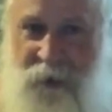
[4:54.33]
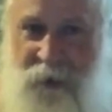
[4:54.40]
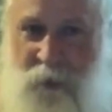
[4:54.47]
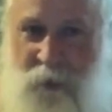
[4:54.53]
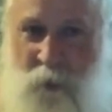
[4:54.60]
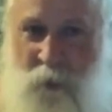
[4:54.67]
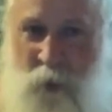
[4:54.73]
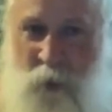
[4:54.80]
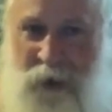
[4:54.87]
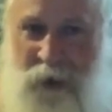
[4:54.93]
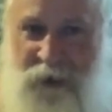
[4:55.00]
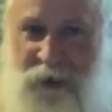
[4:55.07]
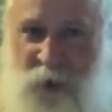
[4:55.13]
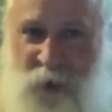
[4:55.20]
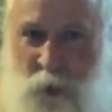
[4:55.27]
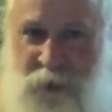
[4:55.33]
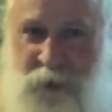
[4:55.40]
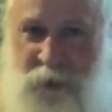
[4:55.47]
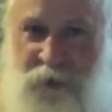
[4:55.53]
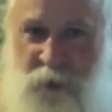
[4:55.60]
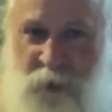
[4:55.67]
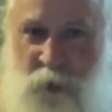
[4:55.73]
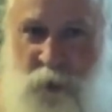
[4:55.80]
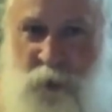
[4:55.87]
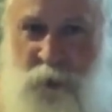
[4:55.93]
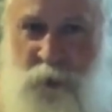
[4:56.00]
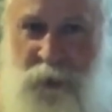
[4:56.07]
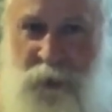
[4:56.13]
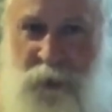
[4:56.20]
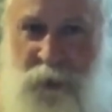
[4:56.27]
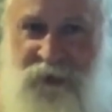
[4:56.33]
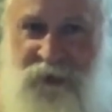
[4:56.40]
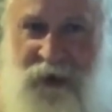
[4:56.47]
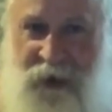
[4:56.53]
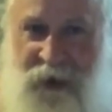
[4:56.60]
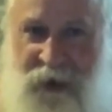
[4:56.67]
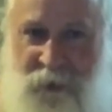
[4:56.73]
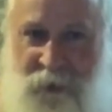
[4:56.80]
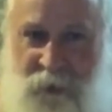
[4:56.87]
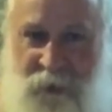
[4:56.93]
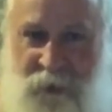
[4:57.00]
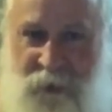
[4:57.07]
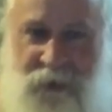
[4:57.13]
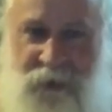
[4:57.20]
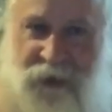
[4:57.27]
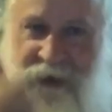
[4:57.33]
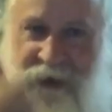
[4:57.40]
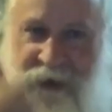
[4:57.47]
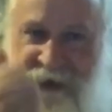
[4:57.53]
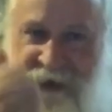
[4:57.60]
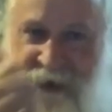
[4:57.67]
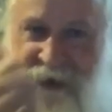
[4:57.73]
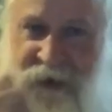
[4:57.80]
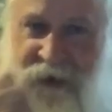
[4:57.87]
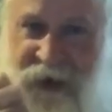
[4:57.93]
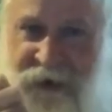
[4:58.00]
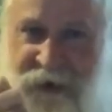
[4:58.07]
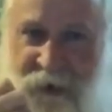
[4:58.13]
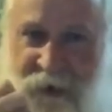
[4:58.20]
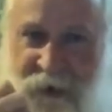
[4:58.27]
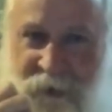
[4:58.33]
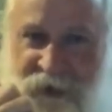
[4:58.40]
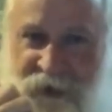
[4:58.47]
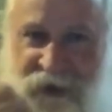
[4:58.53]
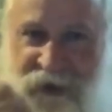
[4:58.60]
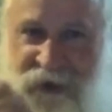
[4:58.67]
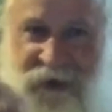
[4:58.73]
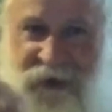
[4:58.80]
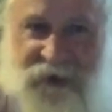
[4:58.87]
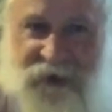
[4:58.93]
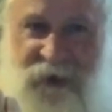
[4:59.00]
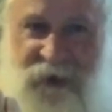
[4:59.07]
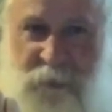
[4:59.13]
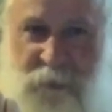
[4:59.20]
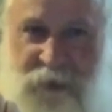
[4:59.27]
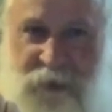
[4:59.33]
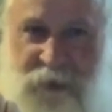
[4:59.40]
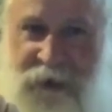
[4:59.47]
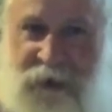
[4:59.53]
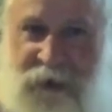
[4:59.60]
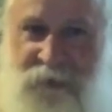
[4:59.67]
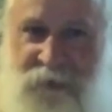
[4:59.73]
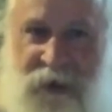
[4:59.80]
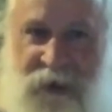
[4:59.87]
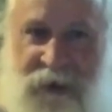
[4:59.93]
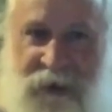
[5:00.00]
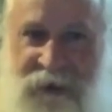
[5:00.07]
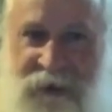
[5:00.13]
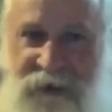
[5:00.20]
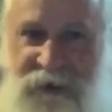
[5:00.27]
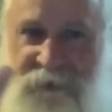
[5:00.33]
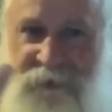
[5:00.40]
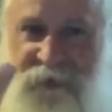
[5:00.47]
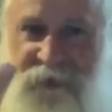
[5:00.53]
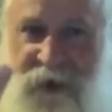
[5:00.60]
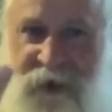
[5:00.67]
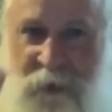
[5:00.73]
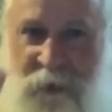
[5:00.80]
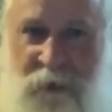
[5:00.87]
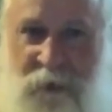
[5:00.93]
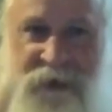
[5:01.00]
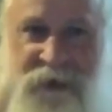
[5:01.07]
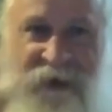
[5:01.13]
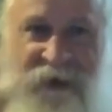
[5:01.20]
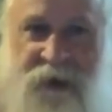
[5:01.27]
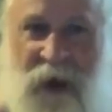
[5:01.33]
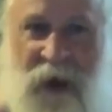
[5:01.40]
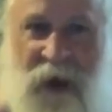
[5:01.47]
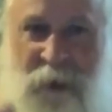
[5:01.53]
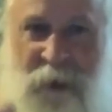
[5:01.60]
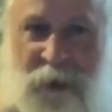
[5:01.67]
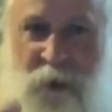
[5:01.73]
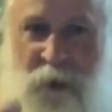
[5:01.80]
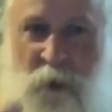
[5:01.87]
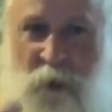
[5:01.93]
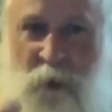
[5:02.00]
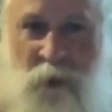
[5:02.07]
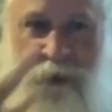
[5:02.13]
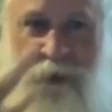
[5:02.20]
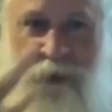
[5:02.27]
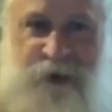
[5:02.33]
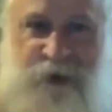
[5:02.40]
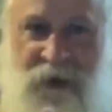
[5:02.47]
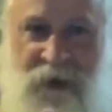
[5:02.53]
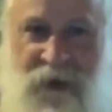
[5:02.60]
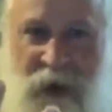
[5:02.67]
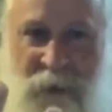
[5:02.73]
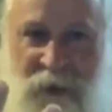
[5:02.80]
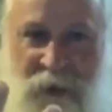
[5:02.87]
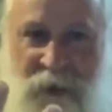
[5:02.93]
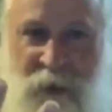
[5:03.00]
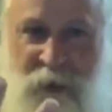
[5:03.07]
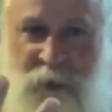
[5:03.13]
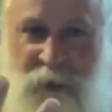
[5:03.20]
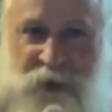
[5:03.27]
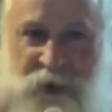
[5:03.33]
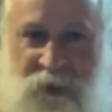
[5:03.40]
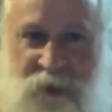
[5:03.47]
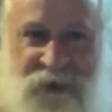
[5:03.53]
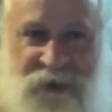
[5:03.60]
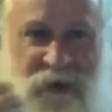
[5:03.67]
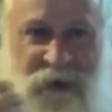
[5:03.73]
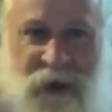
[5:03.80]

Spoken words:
what is holding the group together? Is it an ideology? Is it a belief? Is it fear? Is it a common goal? Is it a common culture? Is it a